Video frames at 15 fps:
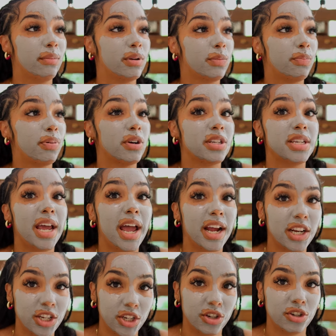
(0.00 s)
able to
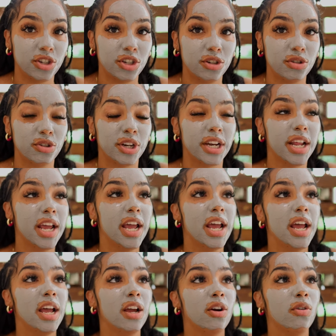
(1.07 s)
protect your children.
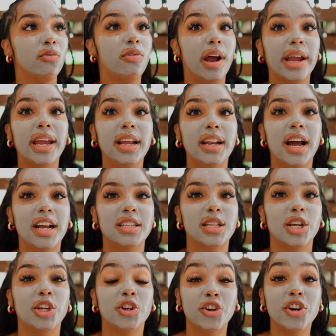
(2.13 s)
Recognize
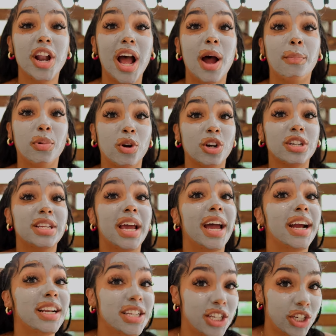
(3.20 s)
that you're not
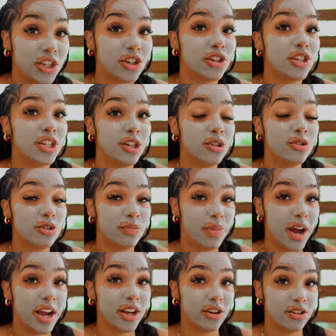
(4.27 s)
protecting your children
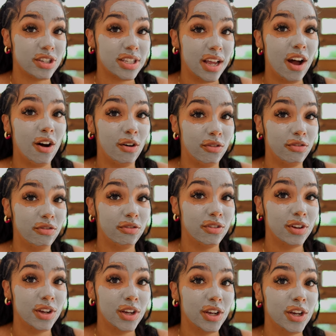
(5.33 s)
by yourself.
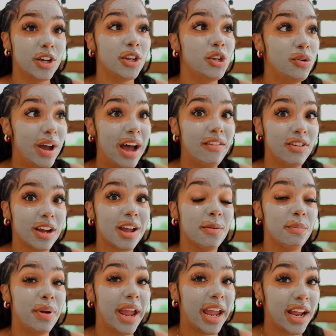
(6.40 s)
You have a
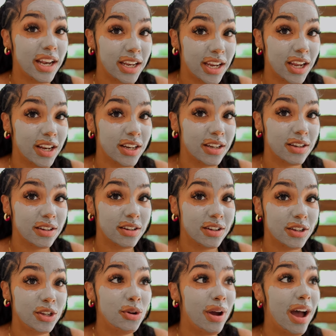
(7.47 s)
companion,
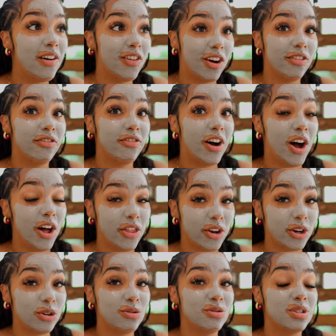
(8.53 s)
you have a
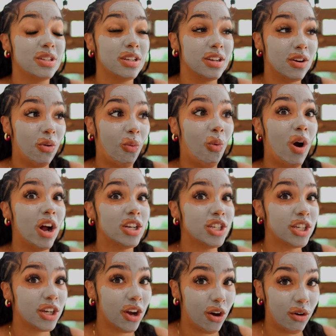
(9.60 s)
father who's
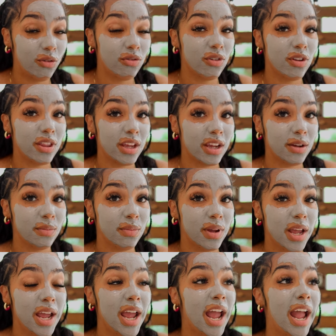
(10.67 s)
watching over them.
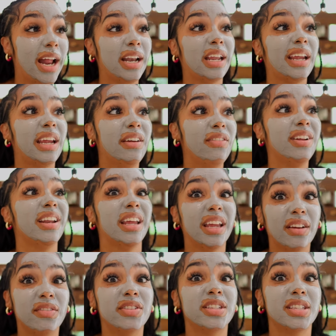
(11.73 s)
And even
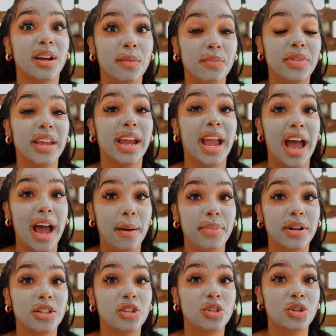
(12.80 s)
if something
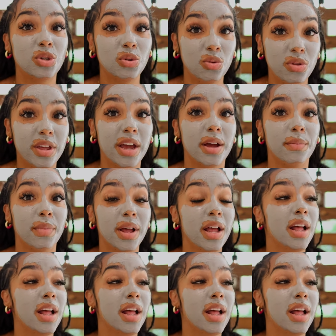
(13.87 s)
happens to them,